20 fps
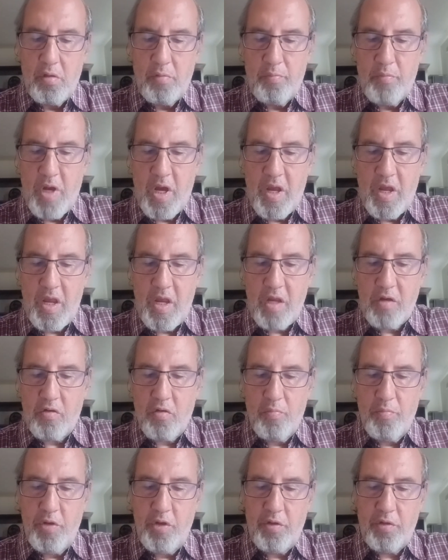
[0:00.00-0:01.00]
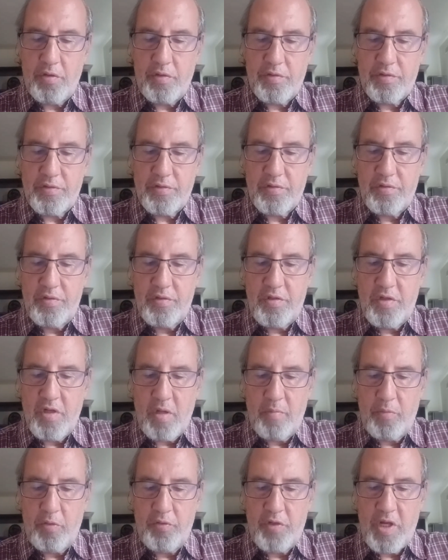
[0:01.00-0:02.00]
By Anchor Books,
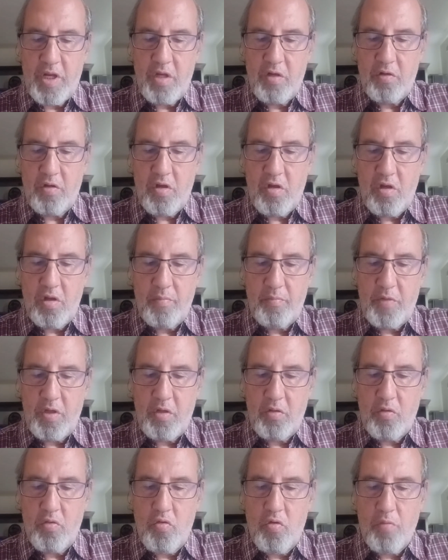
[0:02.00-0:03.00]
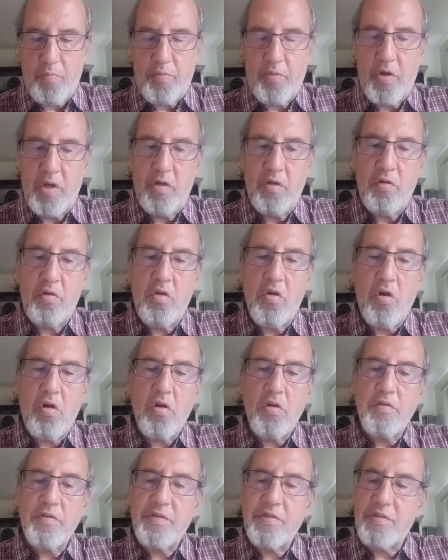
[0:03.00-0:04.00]
Doubleday and Company Incorporated,
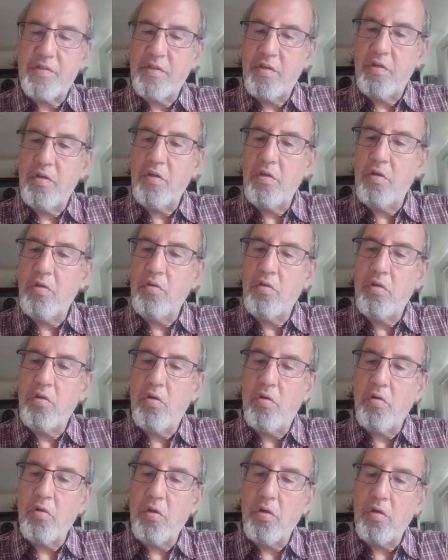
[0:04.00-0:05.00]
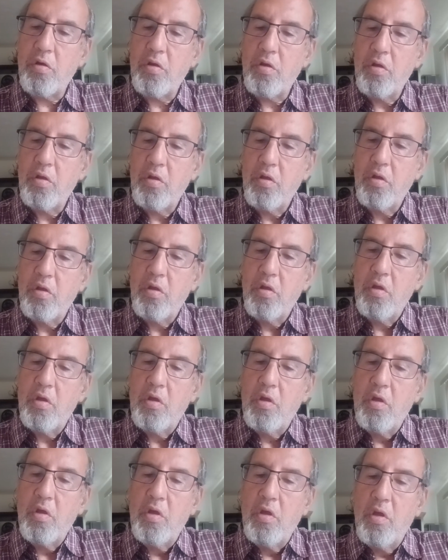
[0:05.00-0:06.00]
Garden City, New York.
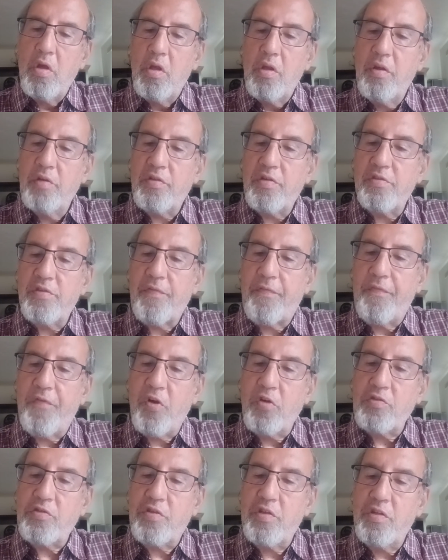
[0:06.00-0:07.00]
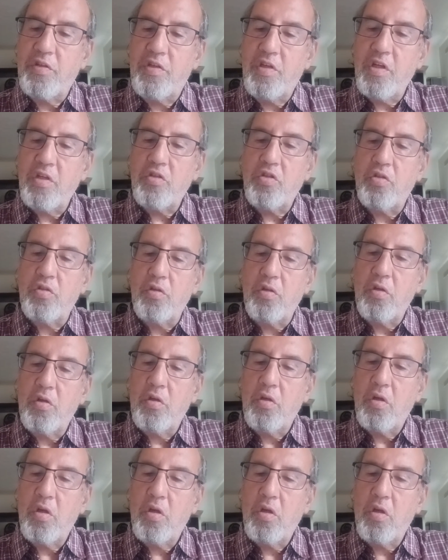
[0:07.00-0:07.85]
This is the first edition,